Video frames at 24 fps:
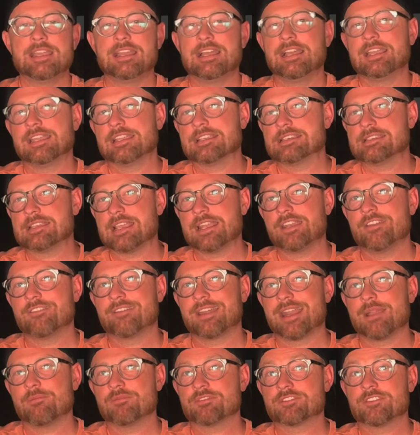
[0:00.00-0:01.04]
I guess the
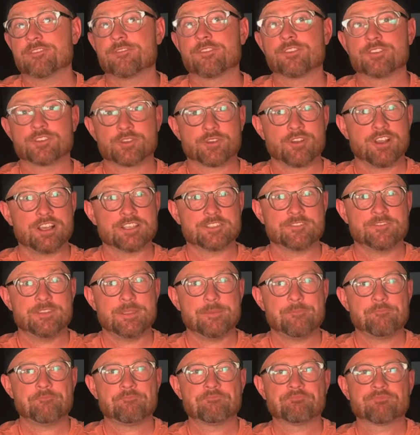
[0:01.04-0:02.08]
Enneagram was the first CrossFit.
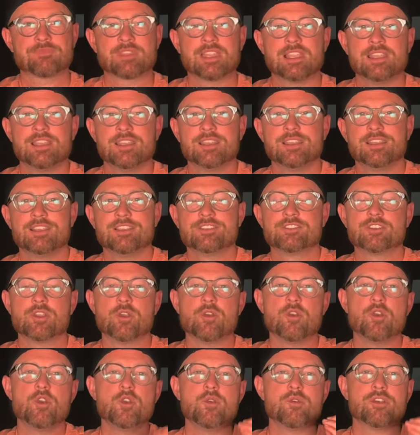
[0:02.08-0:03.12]

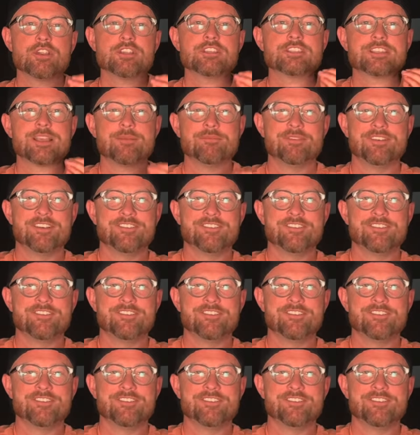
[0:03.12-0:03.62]
So who are some